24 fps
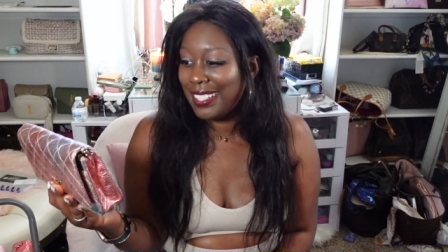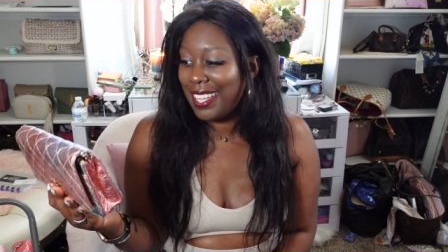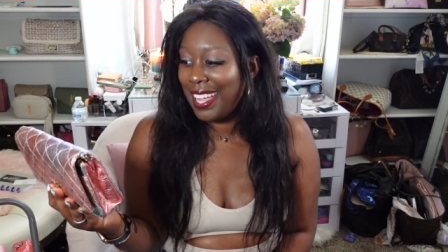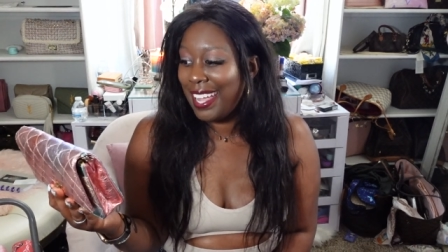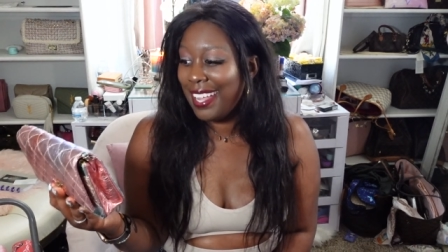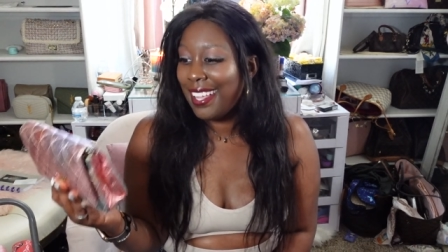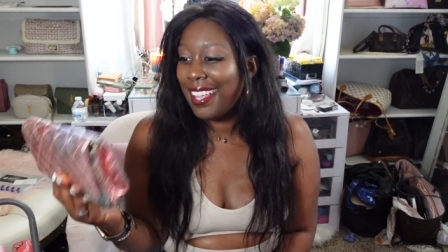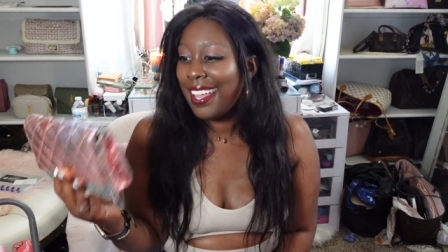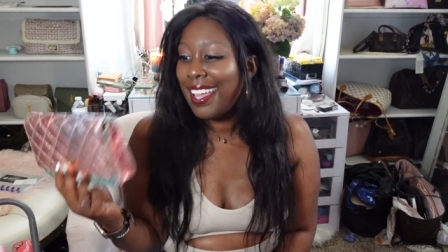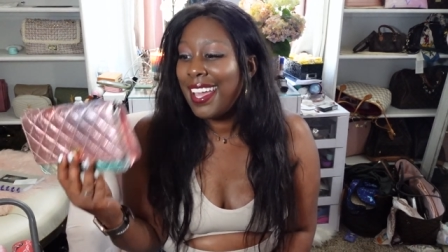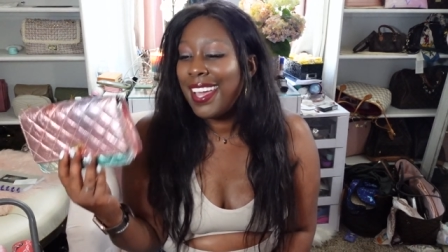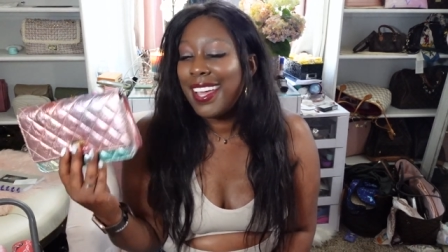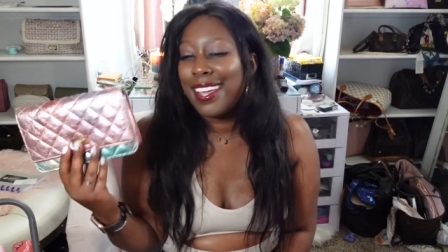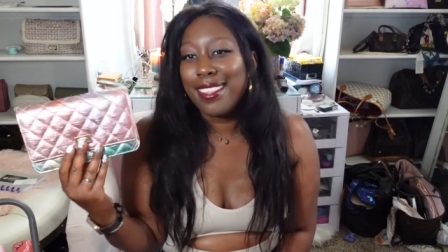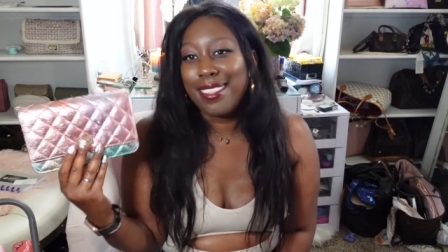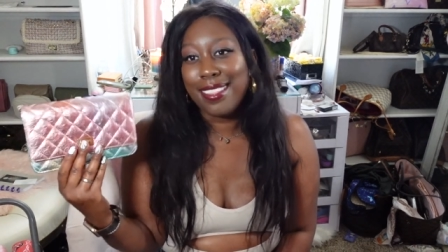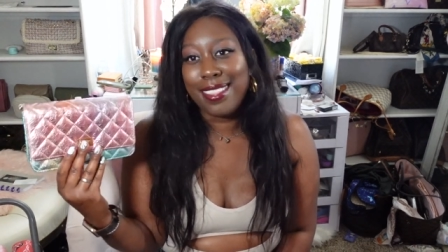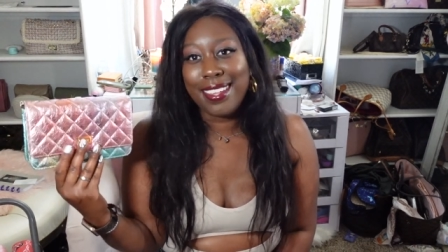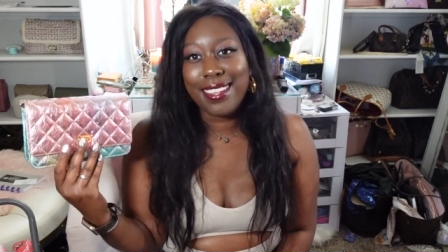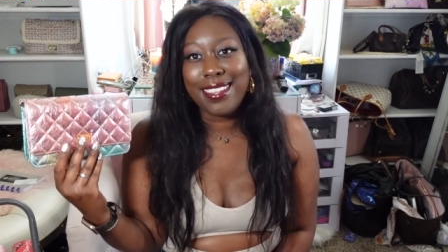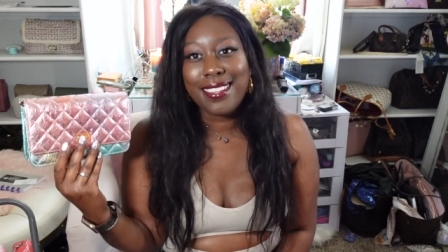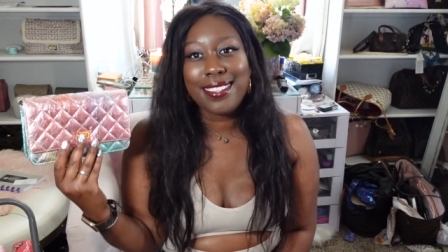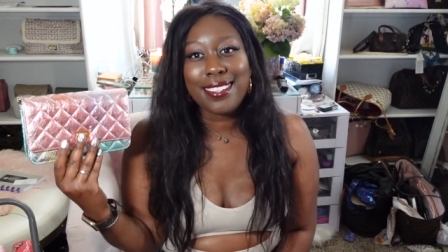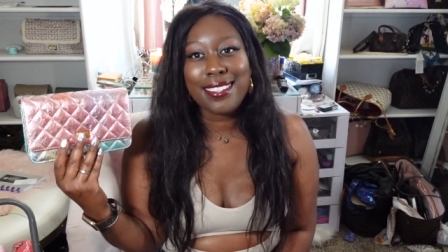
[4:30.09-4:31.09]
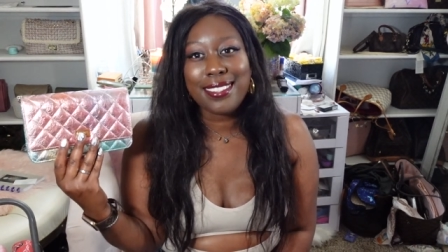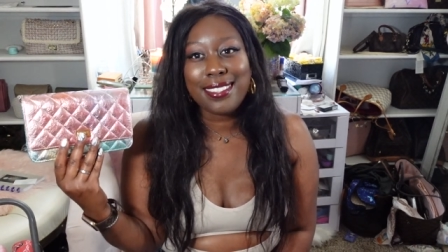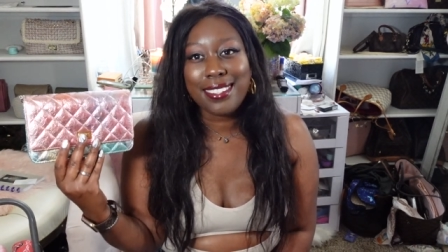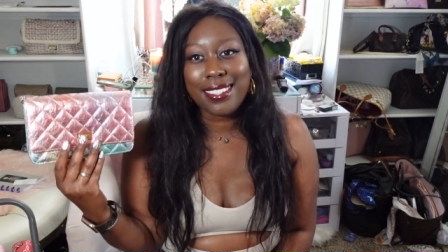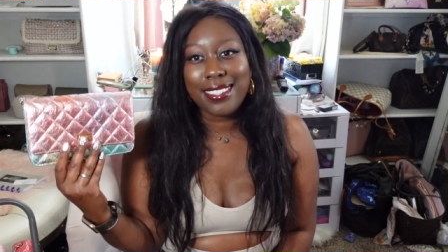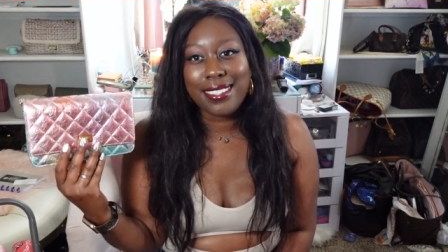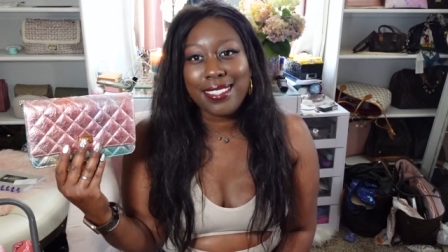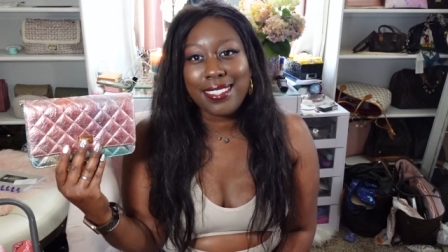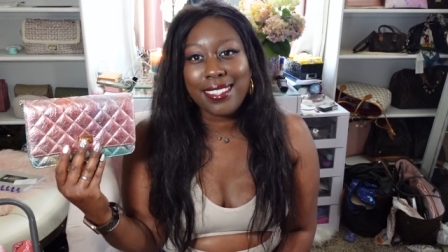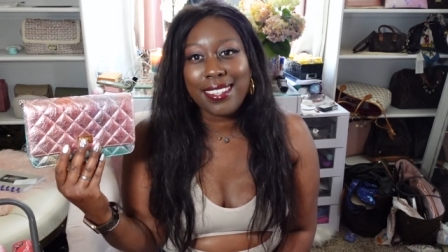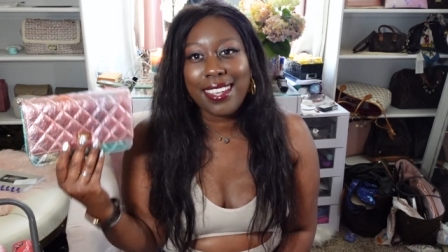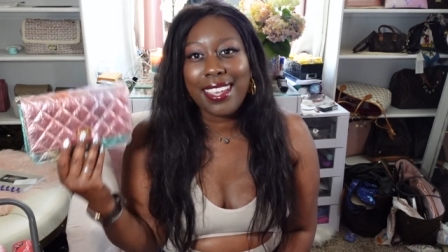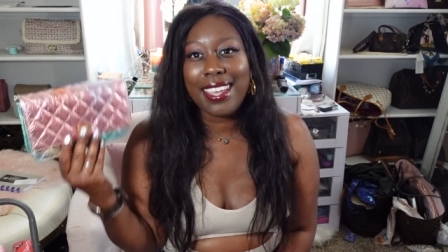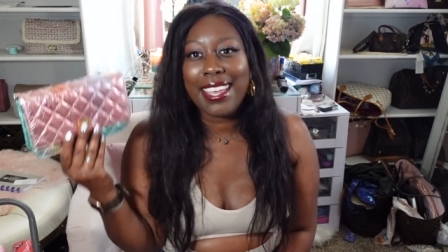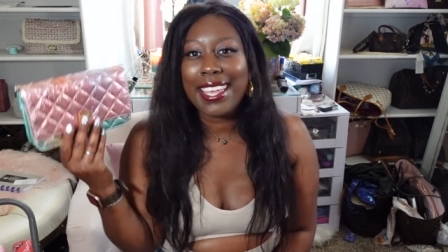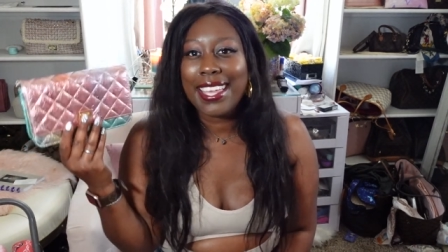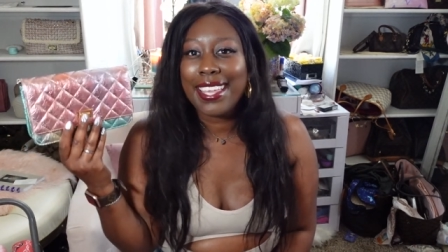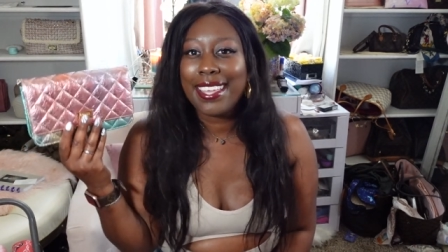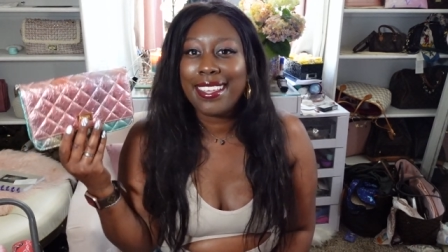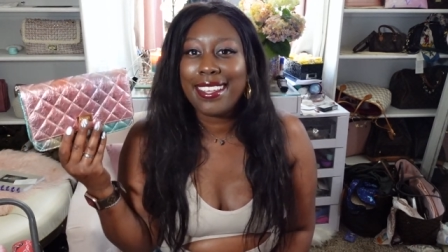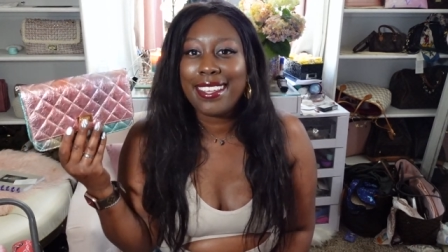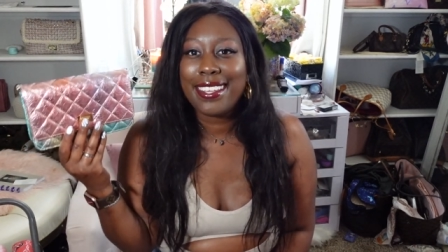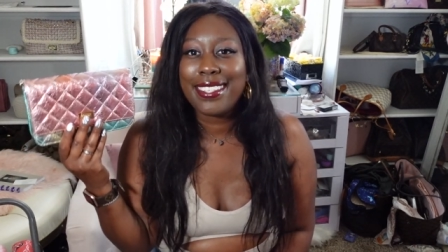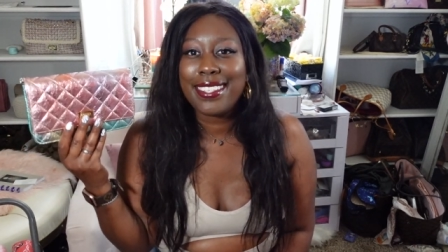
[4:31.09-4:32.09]
Like, this literally
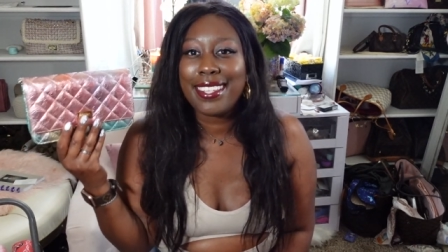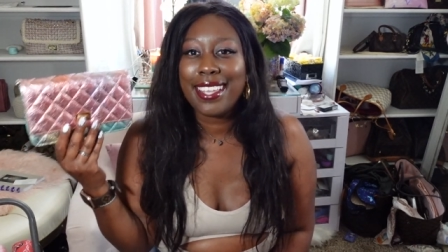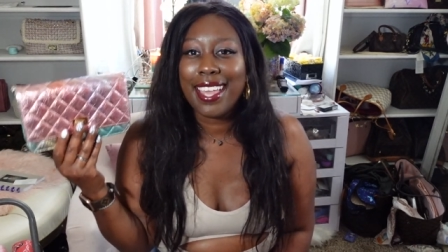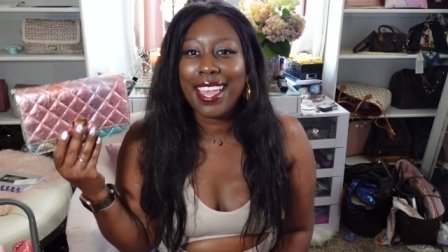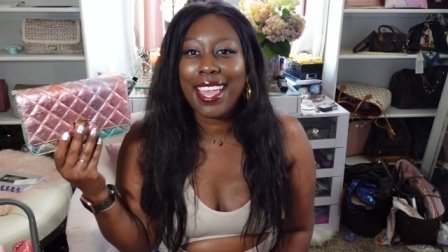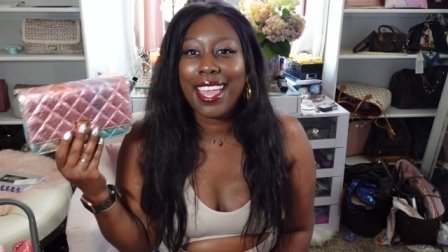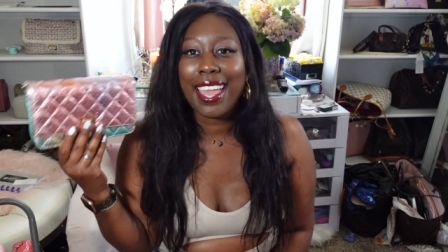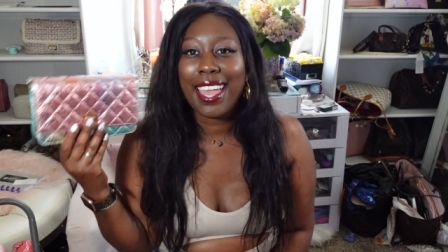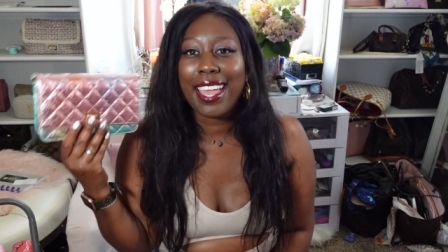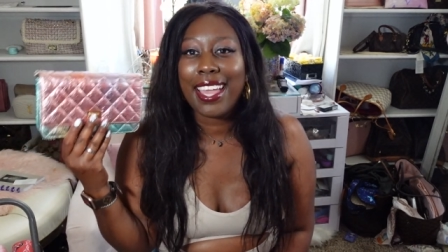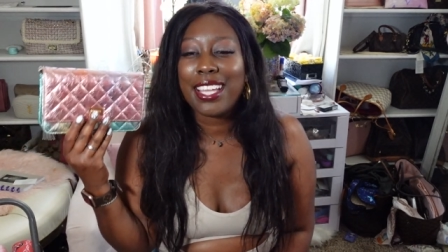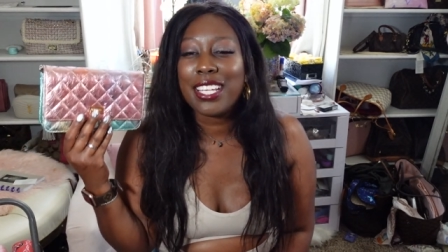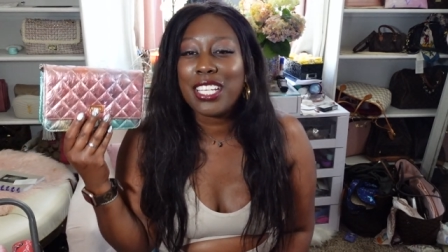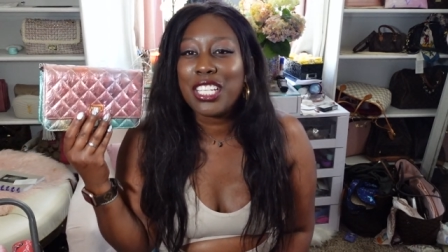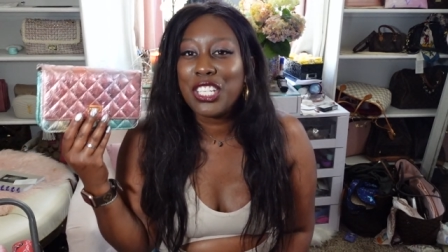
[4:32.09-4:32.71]
is a